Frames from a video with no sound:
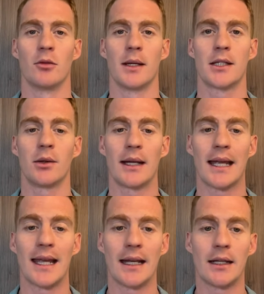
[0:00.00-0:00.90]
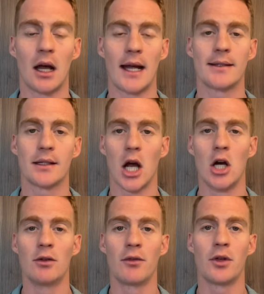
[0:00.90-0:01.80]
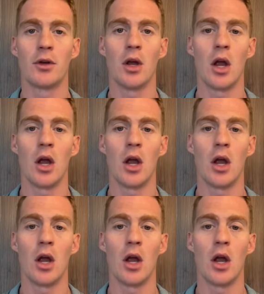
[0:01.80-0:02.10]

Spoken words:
me so I can get a nice overview